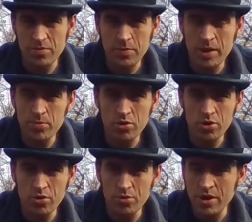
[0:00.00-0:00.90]
People
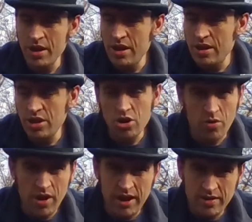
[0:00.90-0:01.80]
who, you know,
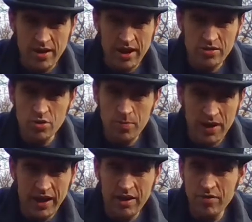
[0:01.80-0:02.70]
they do a bit
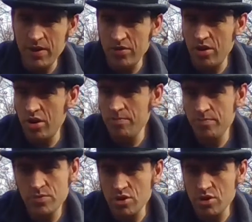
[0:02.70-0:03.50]
here and a bit there,